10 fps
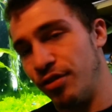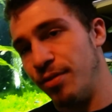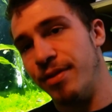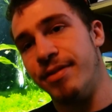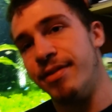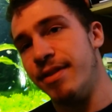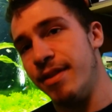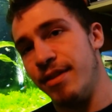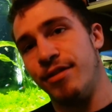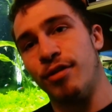just
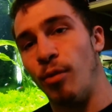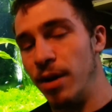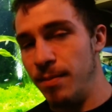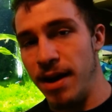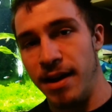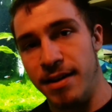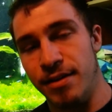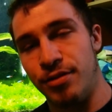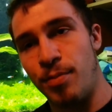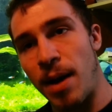so many bad
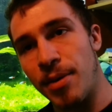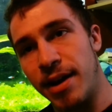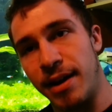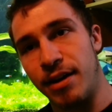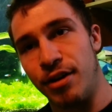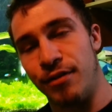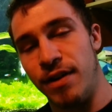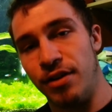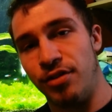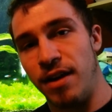ideas. You're probably going to kill your
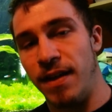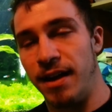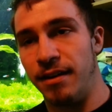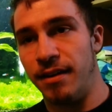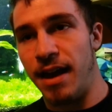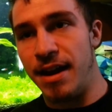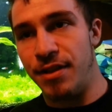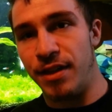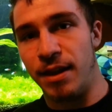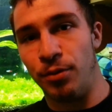fish, and then
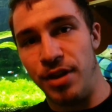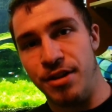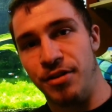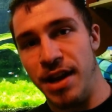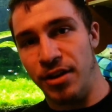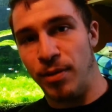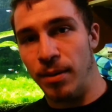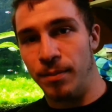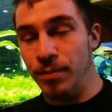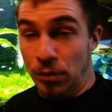anything that was in your tank
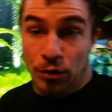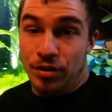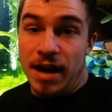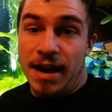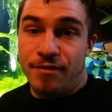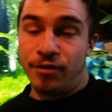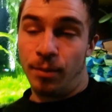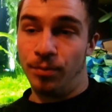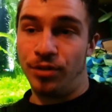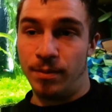could die
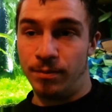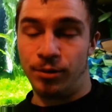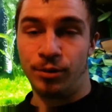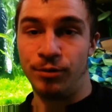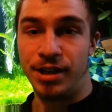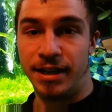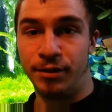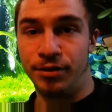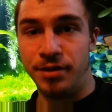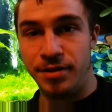from some
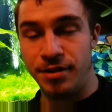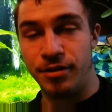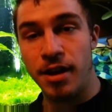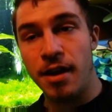ridiculous disease.